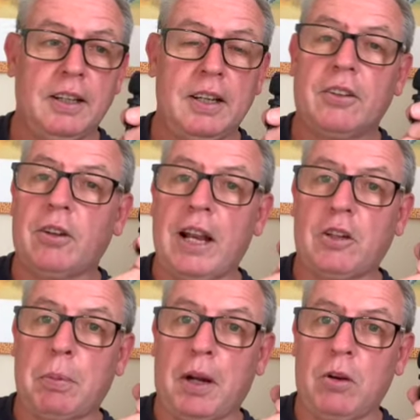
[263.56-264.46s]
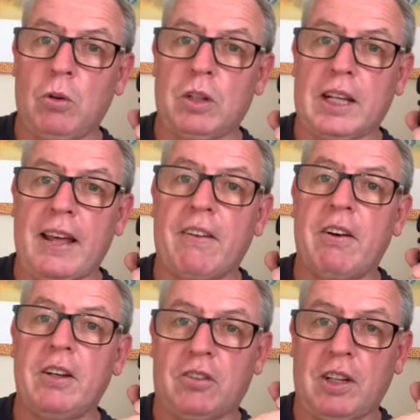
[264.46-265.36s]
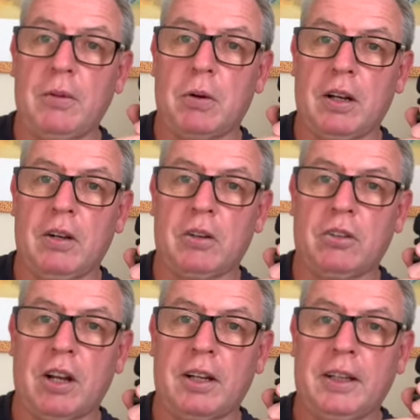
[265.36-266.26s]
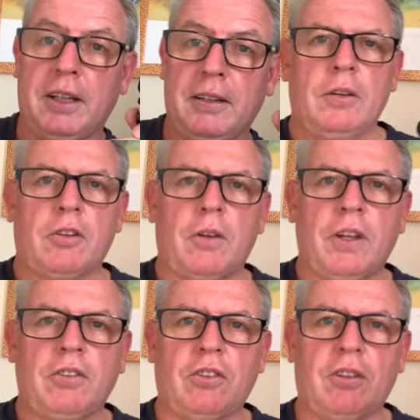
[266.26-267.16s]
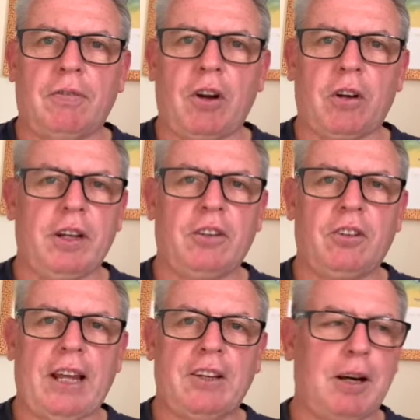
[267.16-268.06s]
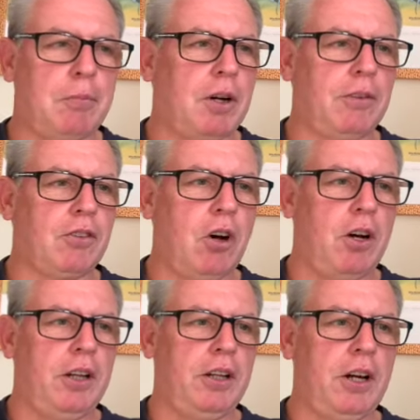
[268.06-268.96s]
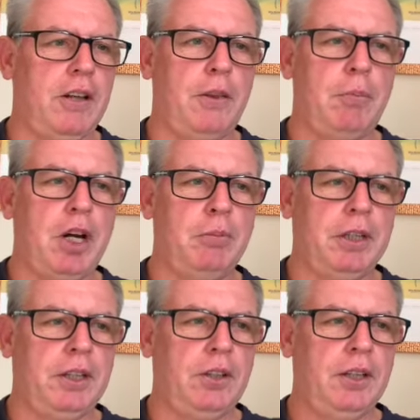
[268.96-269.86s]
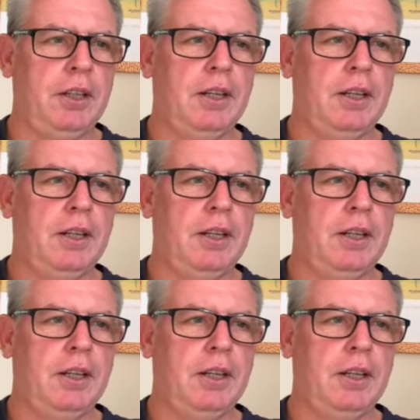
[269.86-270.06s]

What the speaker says: So let's put it all together and see what it looks like. So this is the vlogging setup I've got at the moment.